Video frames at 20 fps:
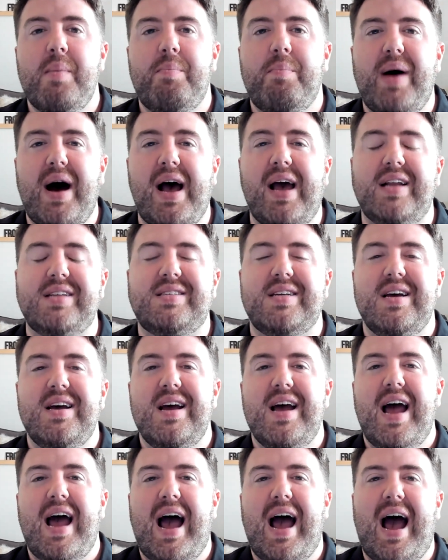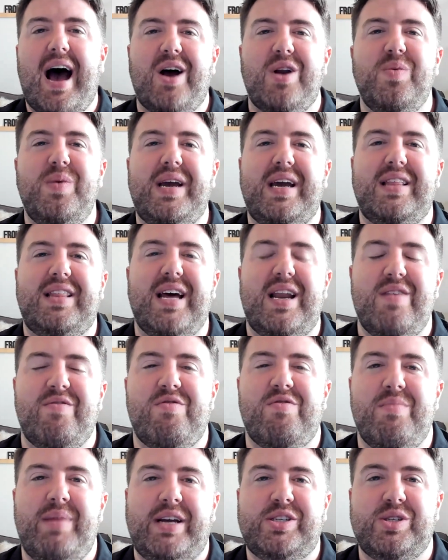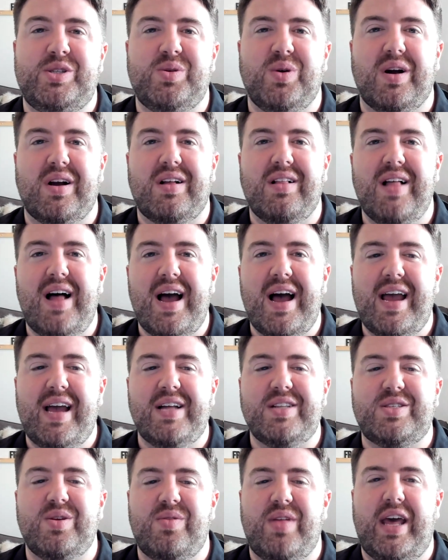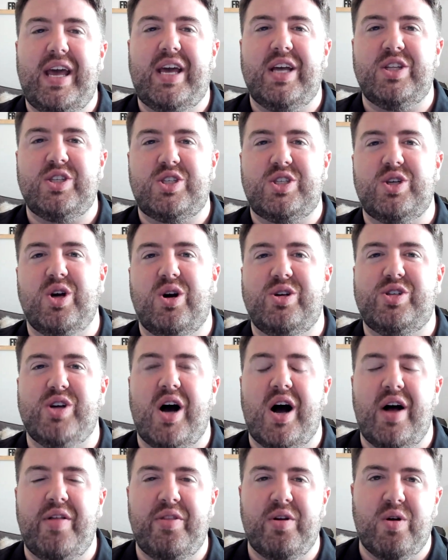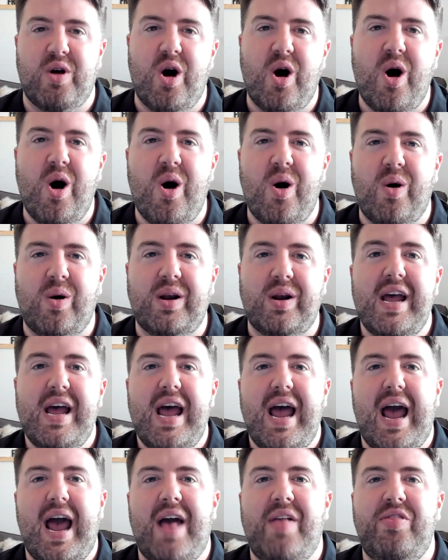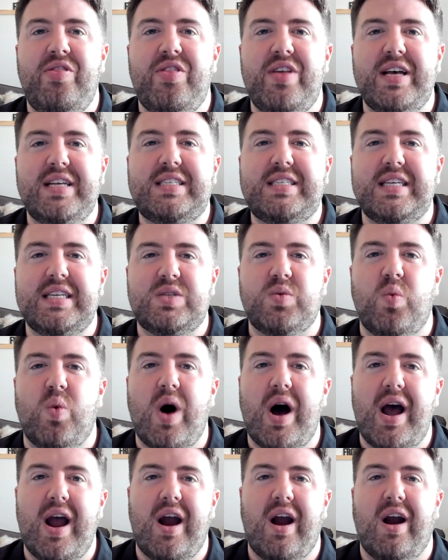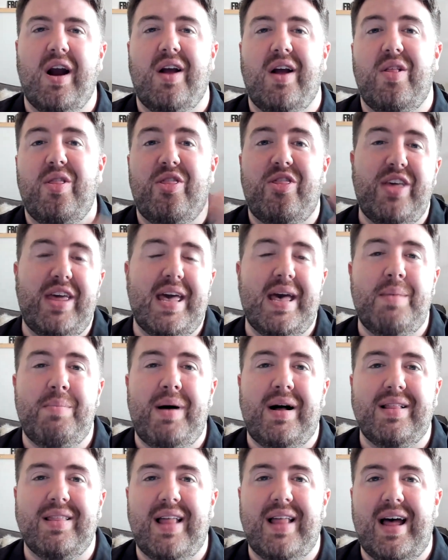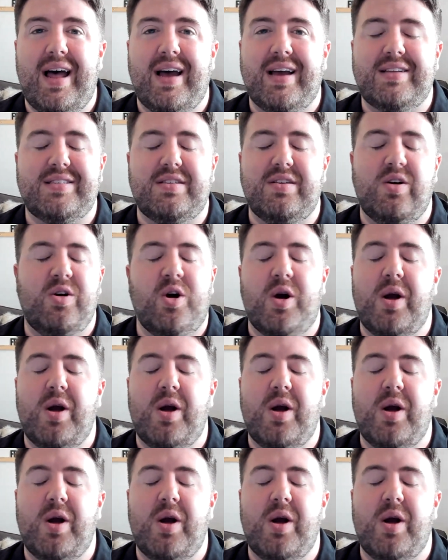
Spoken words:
But how do we get that information to our clients so they can search on their own? And this is where the IDX,